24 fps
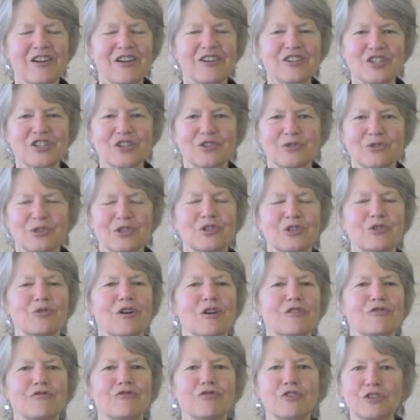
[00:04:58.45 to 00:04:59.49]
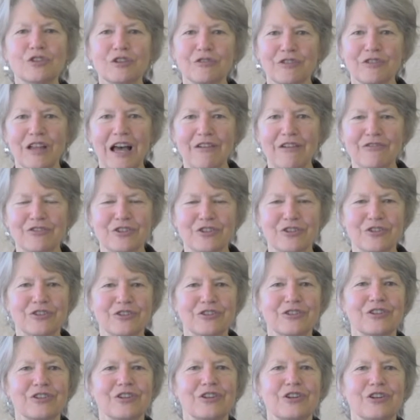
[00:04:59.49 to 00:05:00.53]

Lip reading: are children who are full of laughter,